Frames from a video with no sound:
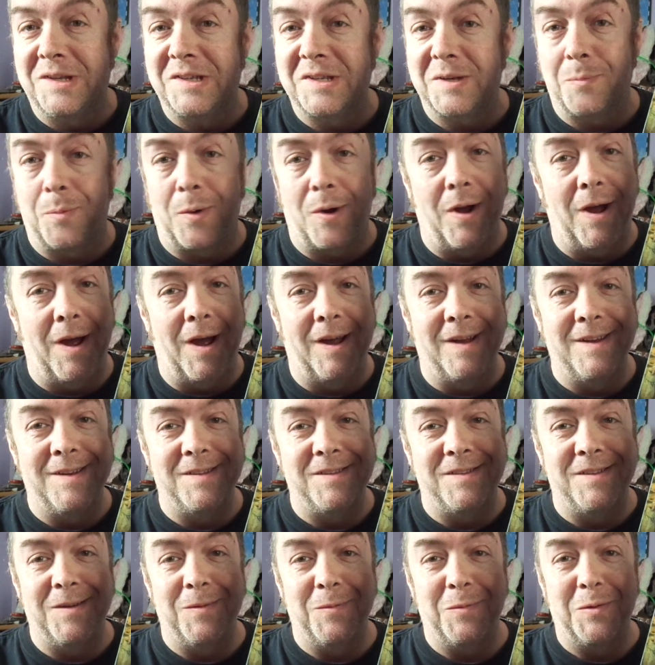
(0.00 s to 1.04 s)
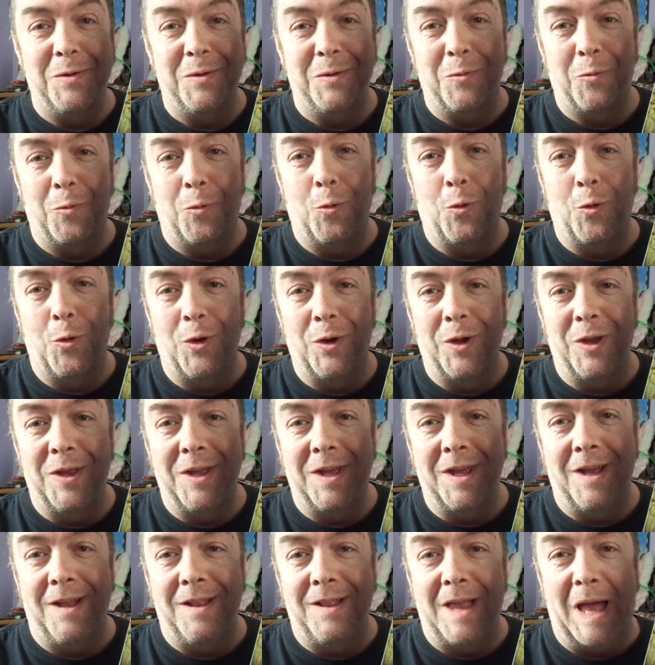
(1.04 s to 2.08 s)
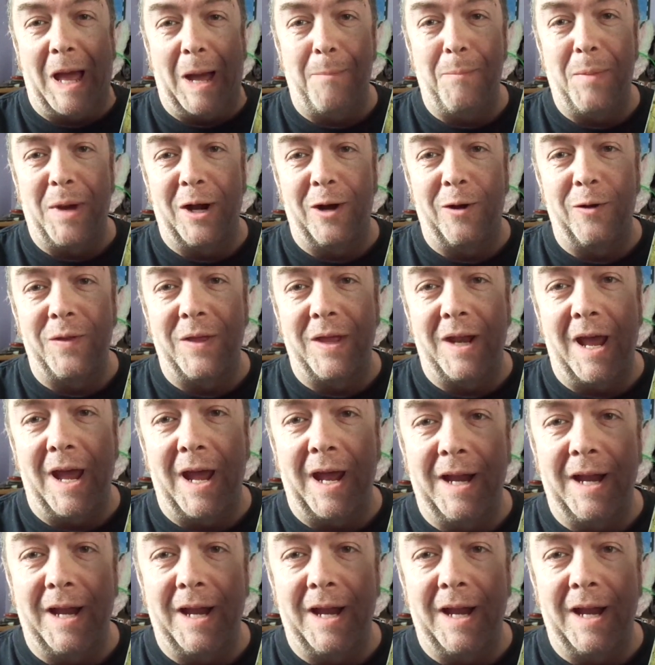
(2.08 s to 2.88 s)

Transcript: surprised. It was really a lot better than I